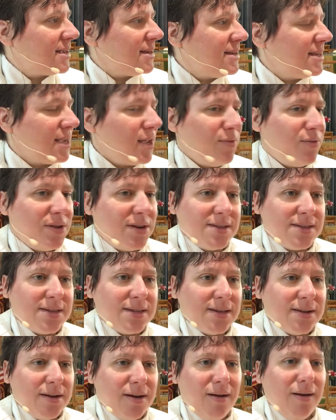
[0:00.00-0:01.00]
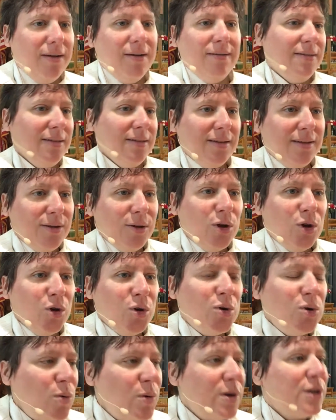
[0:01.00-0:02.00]
And David has said, Oh,
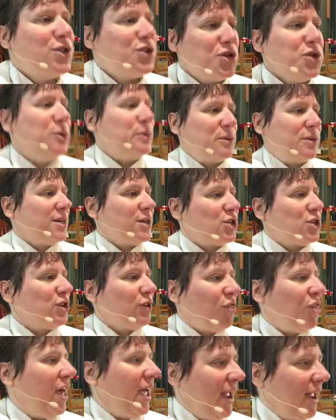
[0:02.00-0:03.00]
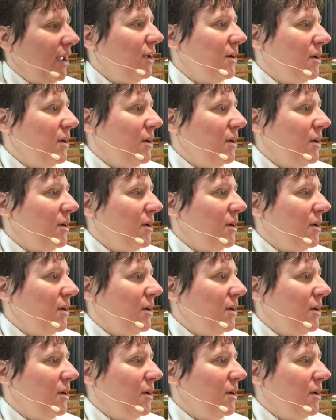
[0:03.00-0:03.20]
who would do such a thing?